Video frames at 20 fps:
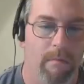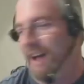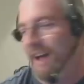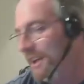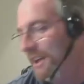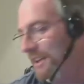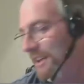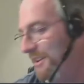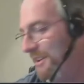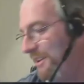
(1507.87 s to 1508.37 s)
it.
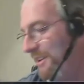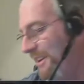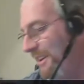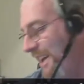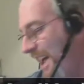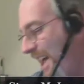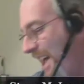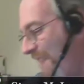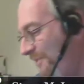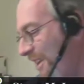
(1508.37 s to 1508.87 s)
I
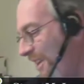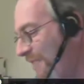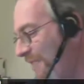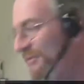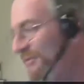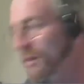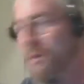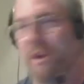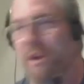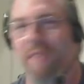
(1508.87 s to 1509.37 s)
have like
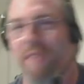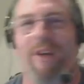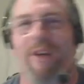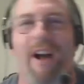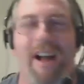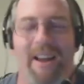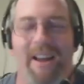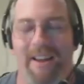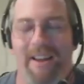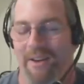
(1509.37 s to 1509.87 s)
40
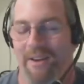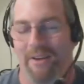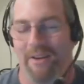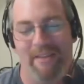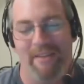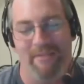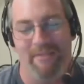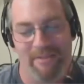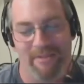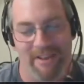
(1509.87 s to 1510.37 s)
ROM. No, I
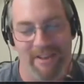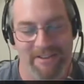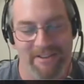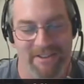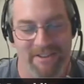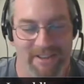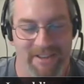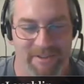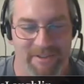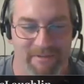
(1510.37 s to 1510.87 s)
never had a
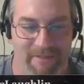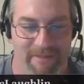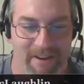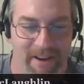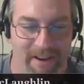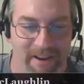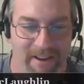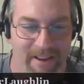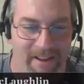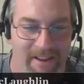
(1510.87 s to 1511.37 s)
chance.